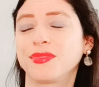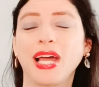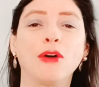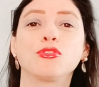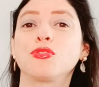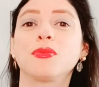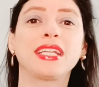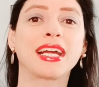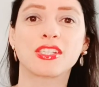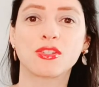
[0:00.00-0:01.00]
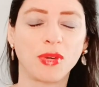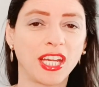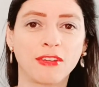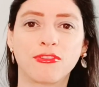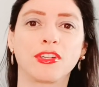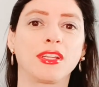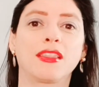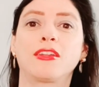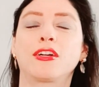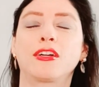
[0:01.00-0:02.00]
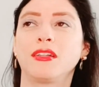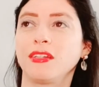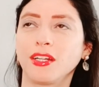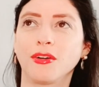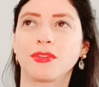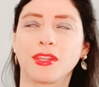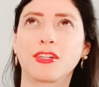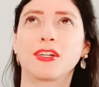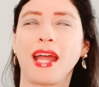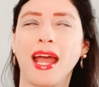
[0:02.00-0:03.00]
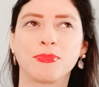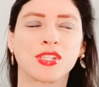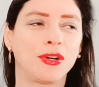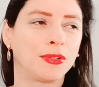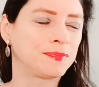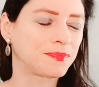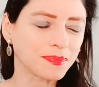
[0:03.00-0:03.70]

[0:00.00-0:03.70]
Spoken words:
I'll do it next week for the third, you know, the third episode.